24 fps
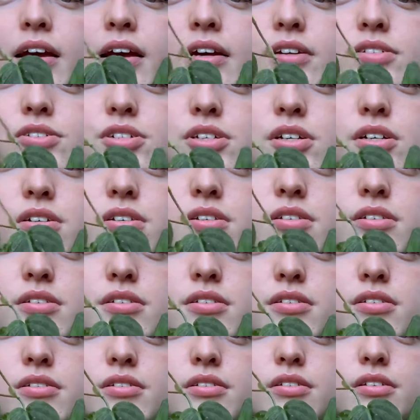It just,
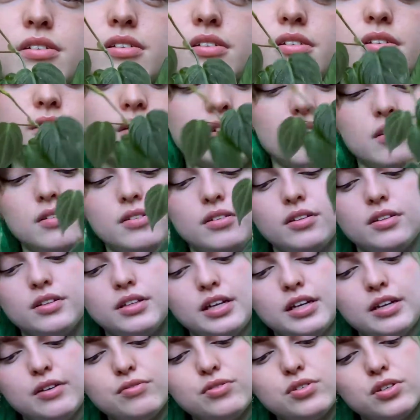the
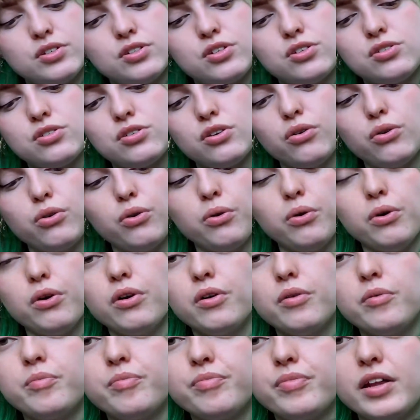leaves are just so
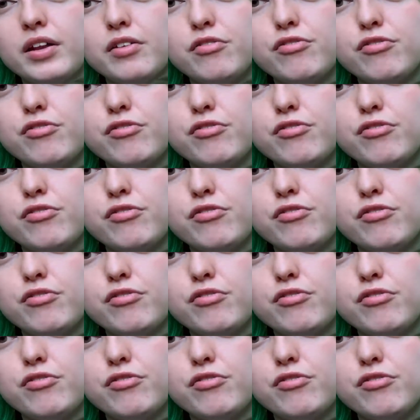cool and